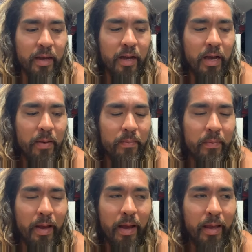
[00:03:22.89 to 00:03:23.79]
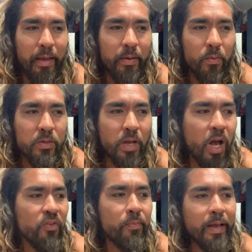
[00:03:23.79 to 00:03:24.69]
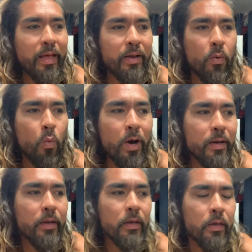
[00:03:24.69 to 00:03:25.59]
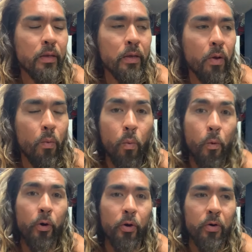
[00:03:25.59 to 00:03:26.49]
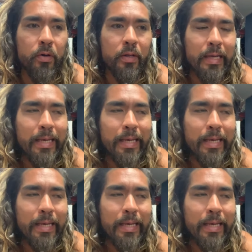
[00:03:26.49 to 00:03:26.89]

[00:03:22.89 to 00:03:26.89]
I was off by like a one word.